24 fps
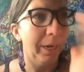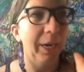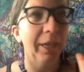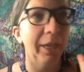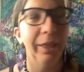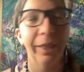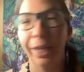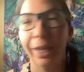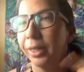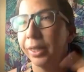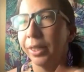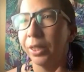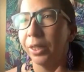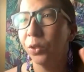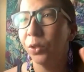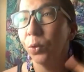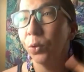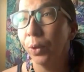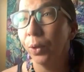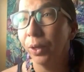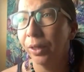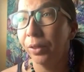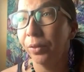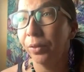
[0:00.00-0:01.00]
in less than
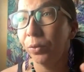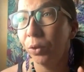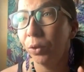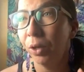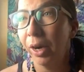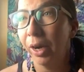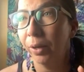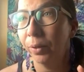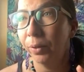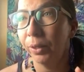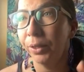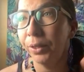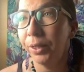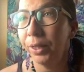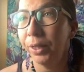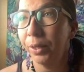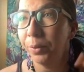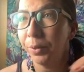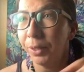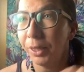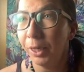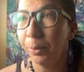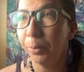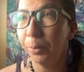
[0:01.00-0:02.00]
24 hours, I
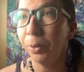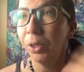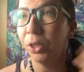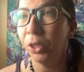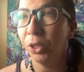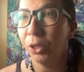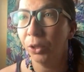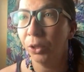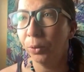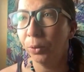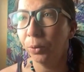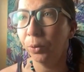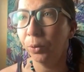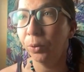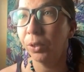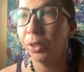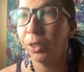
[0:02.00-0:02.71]
was able to